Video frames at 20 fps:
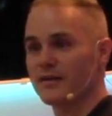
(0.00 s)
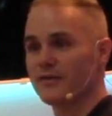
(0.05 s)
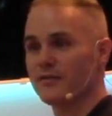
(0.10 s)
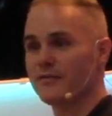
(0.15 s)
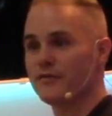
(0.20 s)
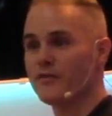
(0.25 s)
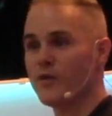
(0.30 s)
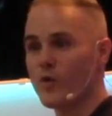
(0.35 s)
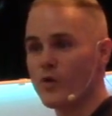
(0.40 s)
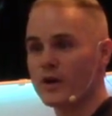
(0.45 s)

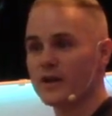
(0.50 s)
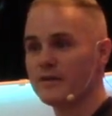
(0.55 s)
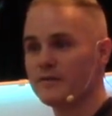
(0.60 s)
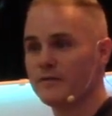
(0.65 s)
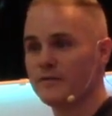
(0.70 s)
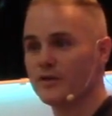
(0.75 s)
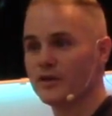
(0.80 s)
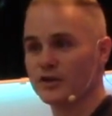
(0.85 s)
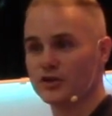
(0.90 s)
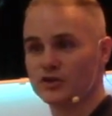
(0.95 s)
40
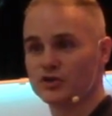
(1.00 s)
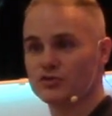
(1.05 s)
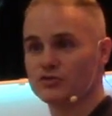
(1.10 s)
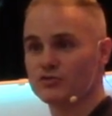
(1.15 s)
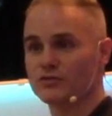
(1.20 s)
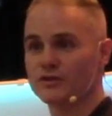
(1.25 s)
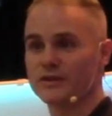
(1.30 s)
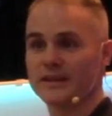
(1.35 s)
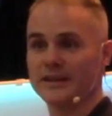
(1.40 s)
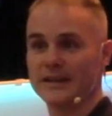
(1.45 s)
foot
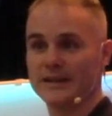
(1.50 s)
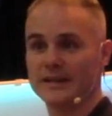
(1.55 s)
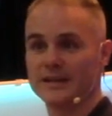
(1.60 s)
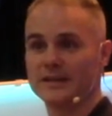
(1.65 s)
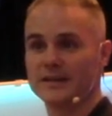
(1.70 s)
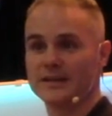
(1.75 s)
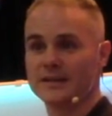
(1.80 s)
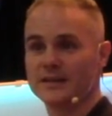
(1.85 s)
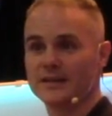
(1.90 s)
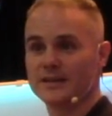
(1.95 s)
tree
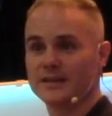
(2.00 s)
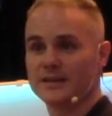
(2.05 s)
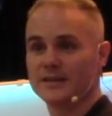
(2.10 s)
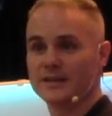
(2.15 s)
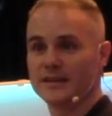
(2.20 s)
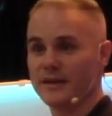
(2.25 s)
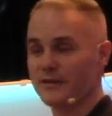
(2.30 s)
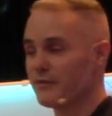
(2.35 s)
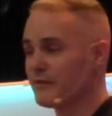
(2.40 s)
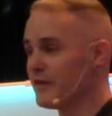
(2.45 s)

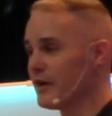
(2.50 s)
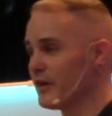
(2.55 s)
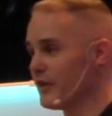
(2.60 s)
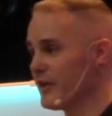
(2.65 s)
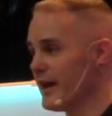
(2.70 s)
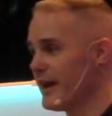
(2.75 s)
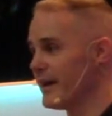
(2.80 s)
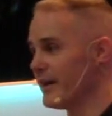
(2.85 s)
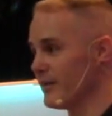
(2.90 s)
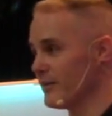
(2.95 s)
that fell
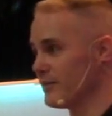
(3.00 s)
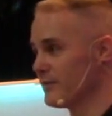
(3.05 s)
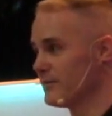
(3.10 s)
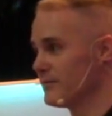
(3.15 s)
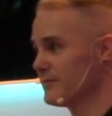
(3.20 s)
down.